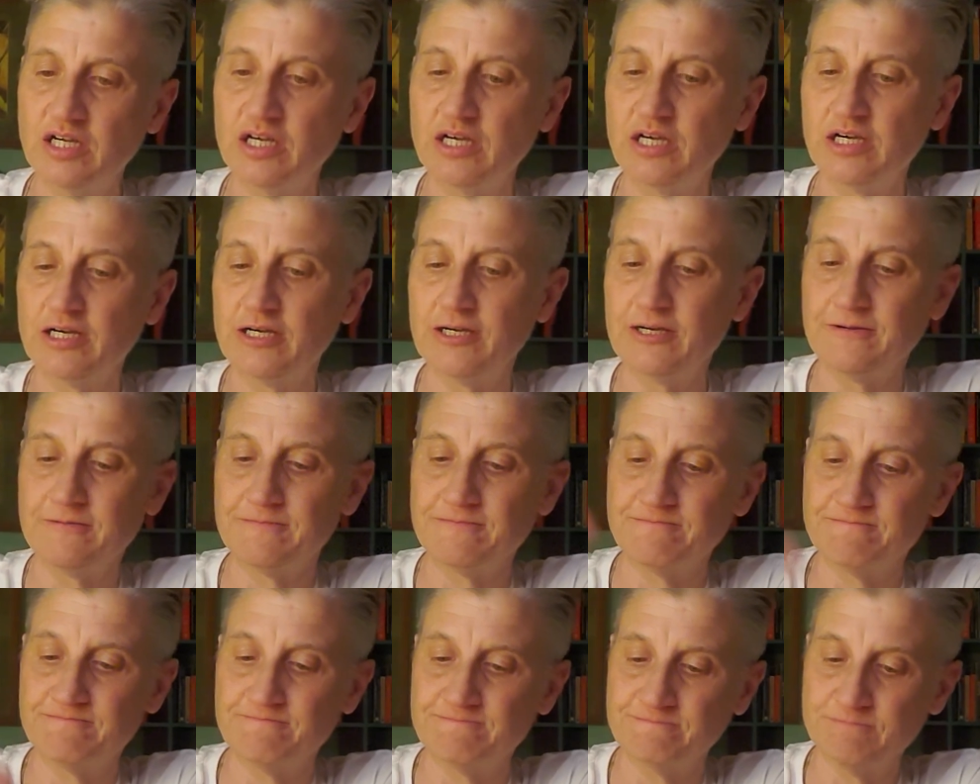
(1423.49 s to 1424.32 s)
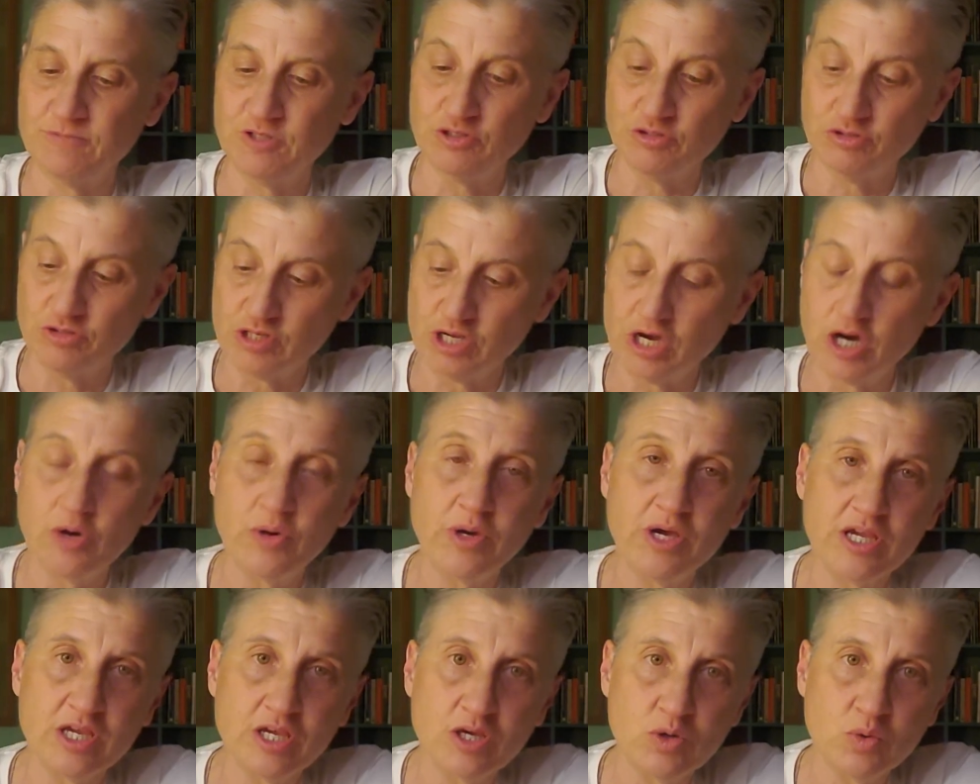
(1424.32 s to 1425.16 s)
You know
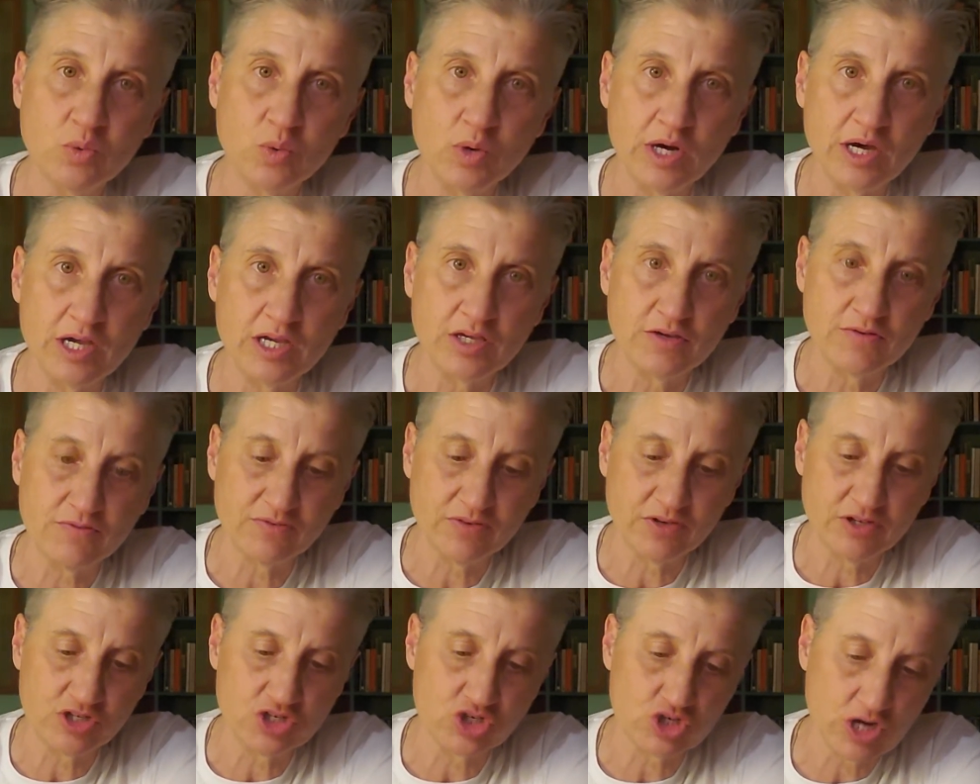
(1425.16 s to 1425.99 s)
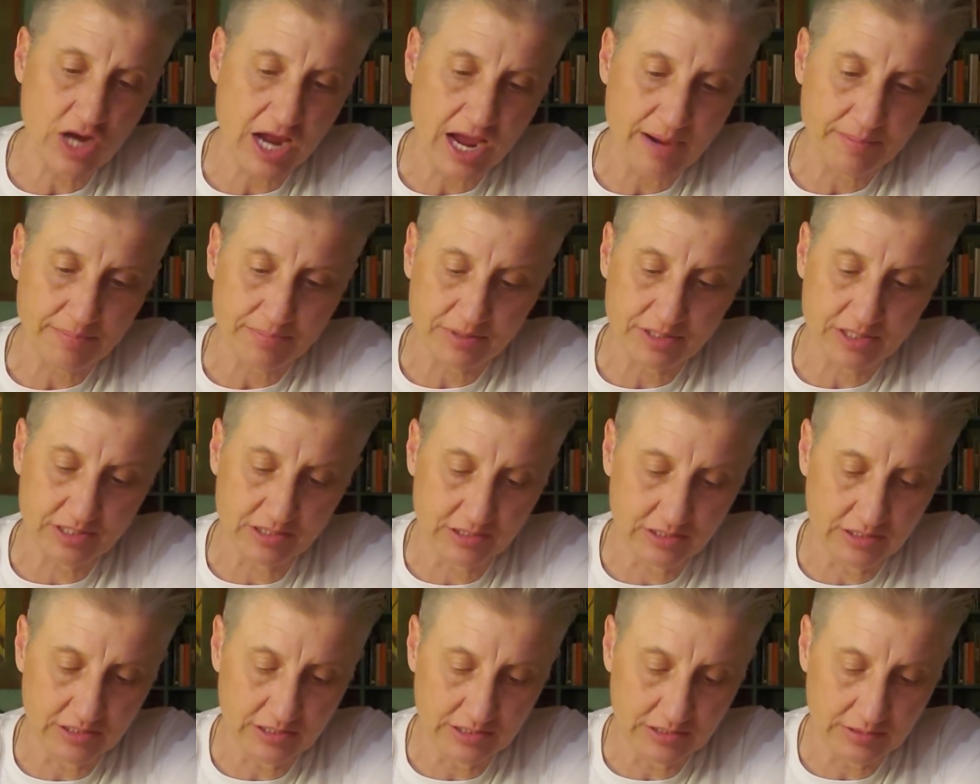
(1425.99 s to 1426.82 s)
what you want. You feel trapped
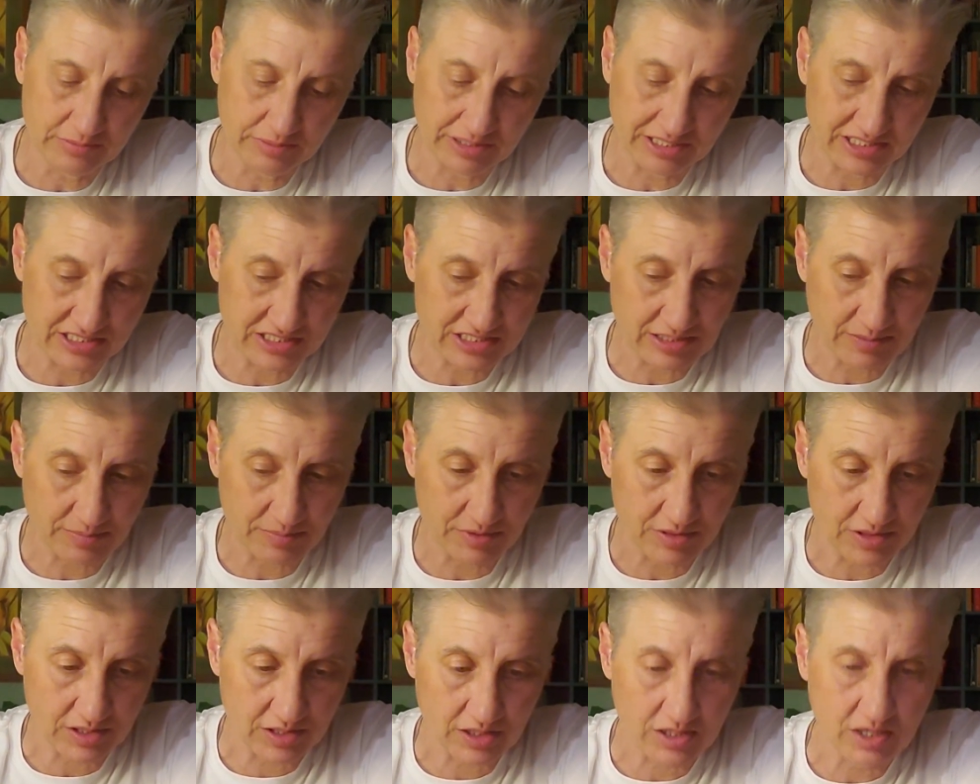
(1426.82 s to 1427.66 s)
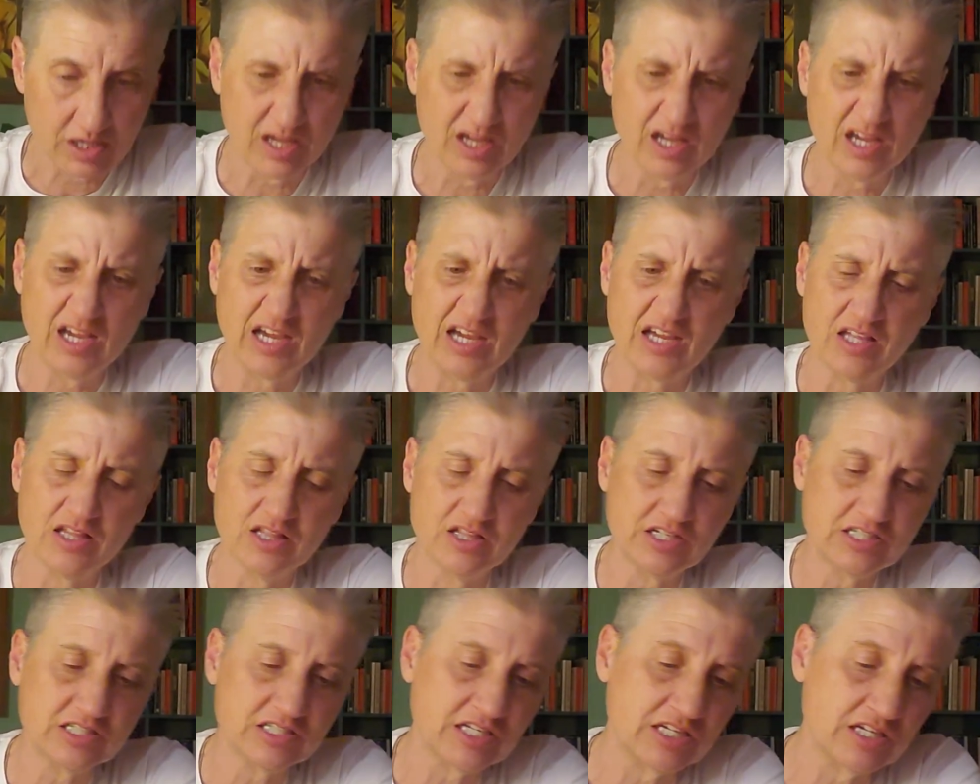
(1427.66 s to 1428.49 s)
by something. It
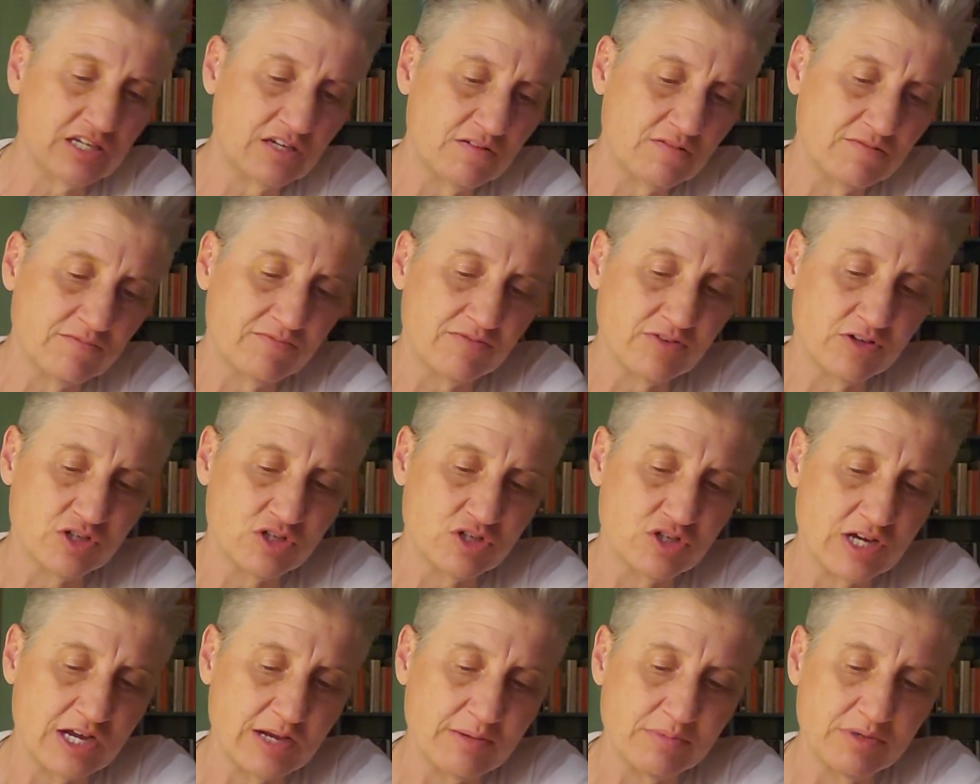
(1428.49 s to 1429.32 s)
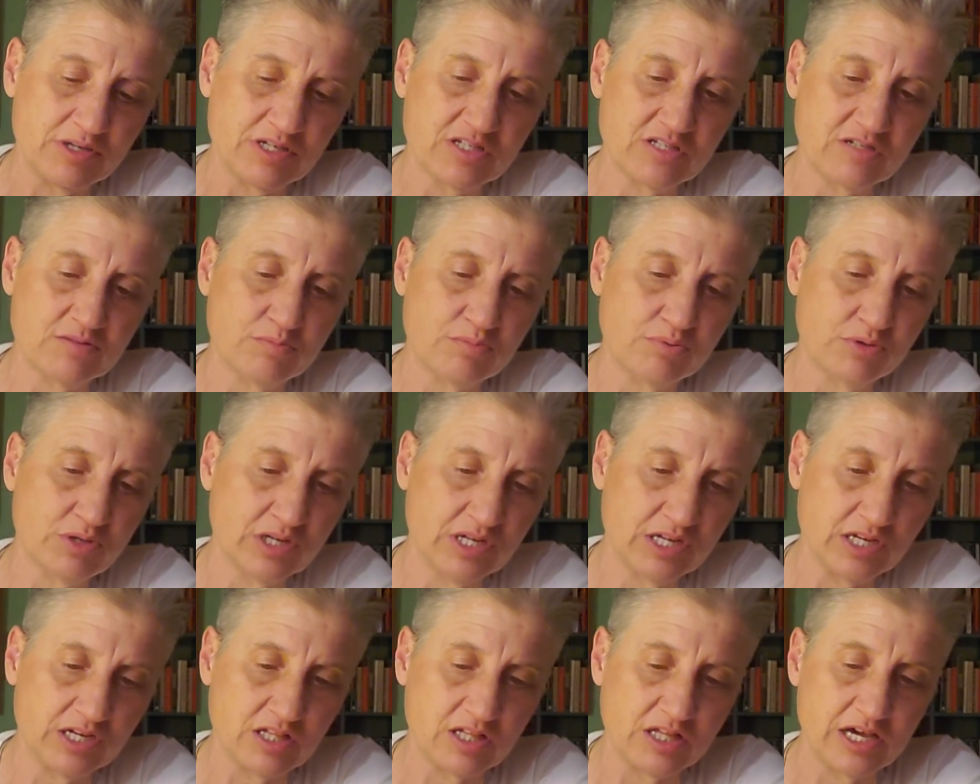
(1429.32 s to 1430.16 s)
looks like you feel trapped because you put
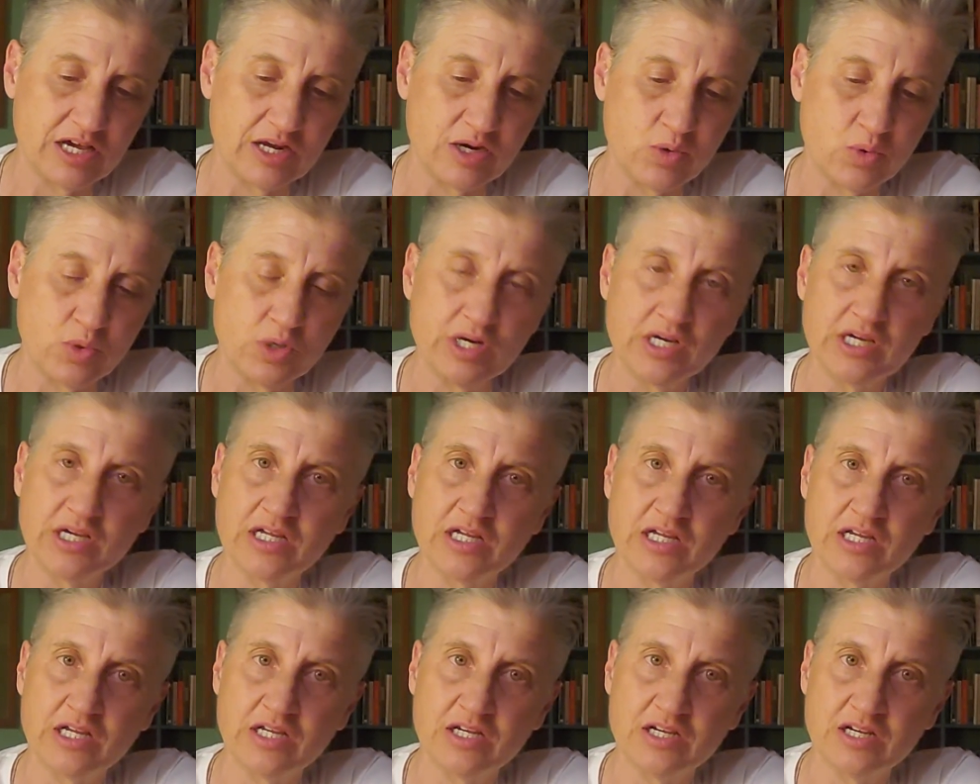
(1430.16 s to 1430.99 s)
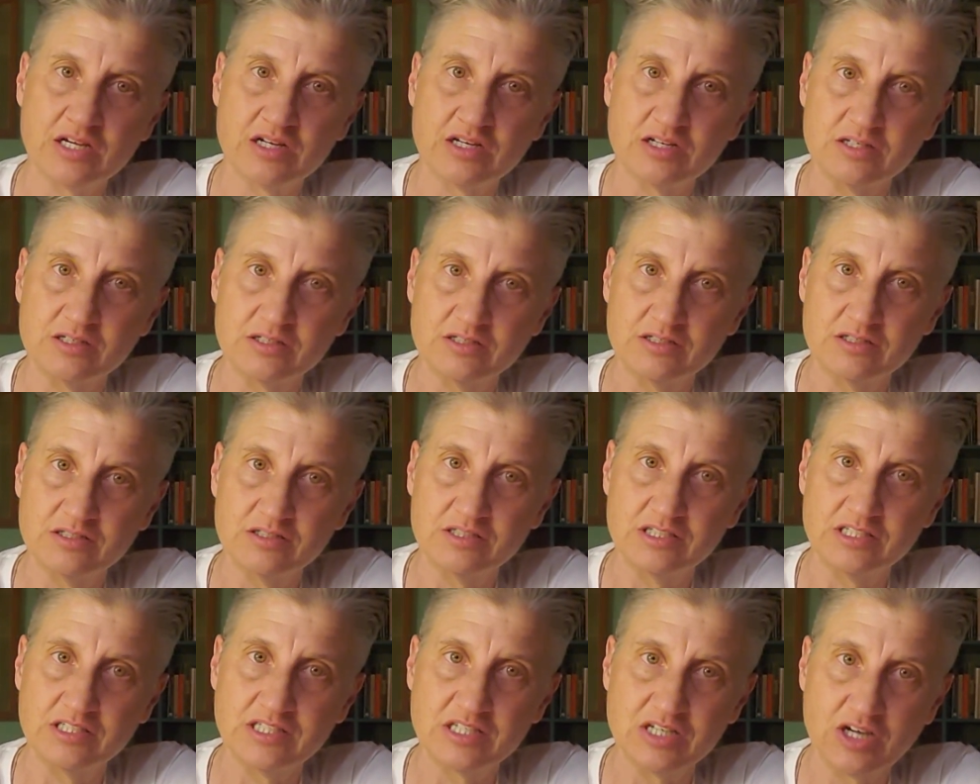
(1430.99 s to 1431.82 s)
in a lot of work and
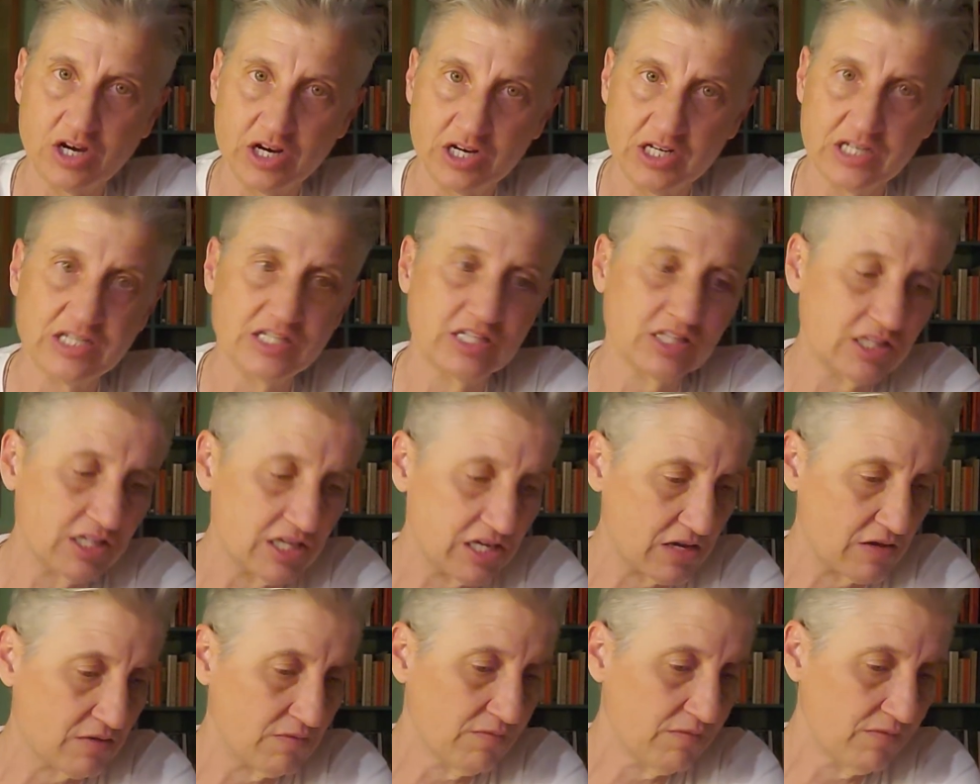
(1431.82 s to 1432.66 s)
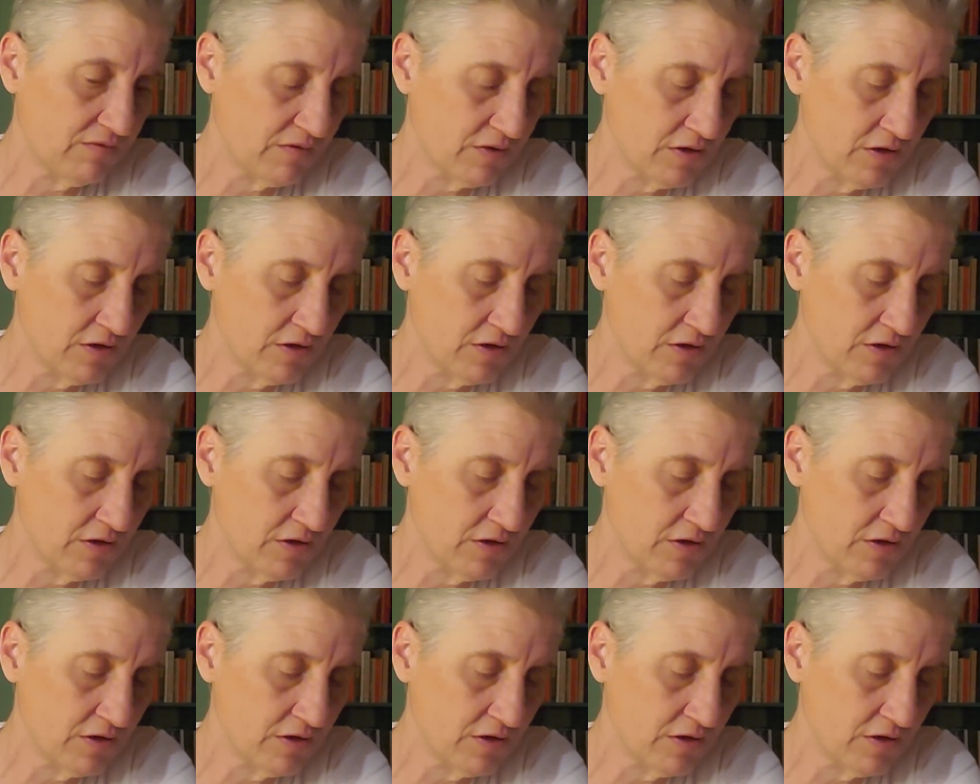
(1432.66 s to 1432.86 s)
it's hard to leave.